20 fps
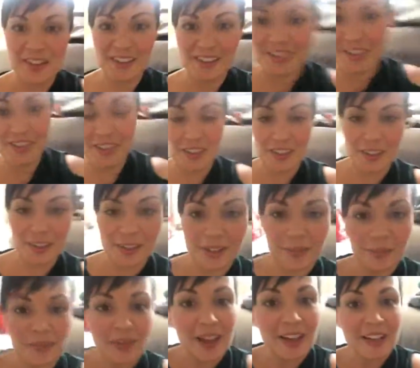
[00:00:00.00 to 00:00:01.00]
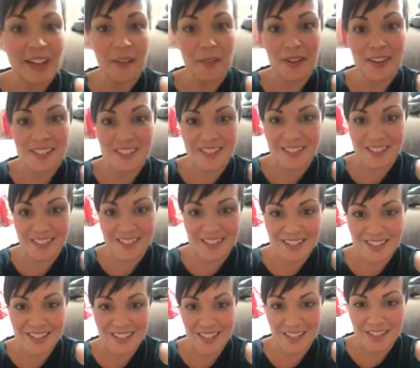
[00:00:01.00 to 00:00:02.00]
that's how you do it. Any
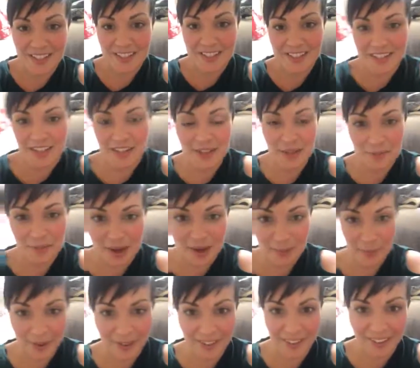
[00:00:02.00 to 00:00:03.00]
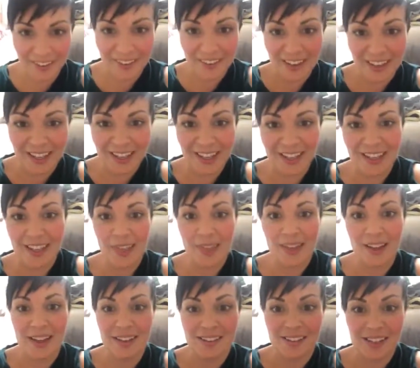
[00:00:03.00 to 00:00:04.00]
questions? Send them my way. Okay,
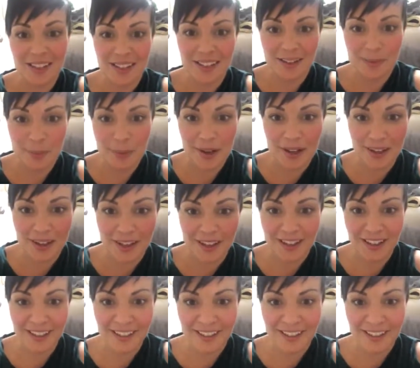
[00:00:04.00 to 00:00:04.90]
thanks ladies, bye.